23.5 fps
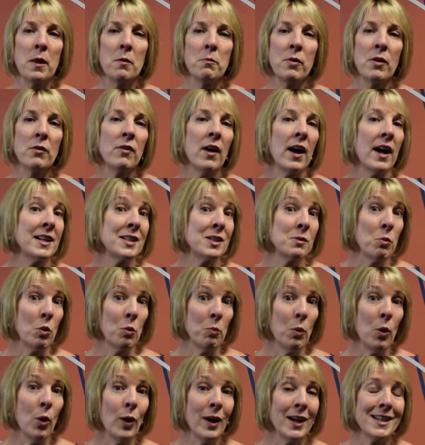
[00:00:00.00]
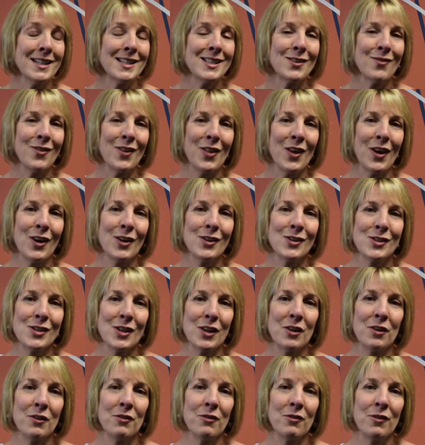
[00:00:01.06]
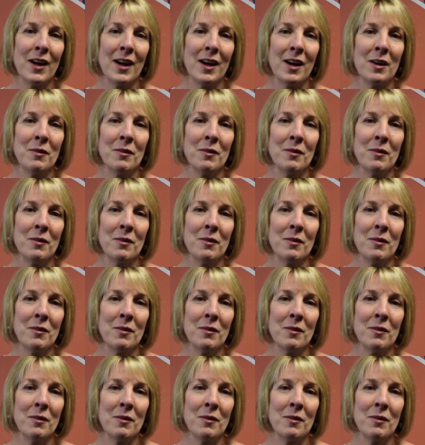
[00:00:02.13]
provides more points for those that have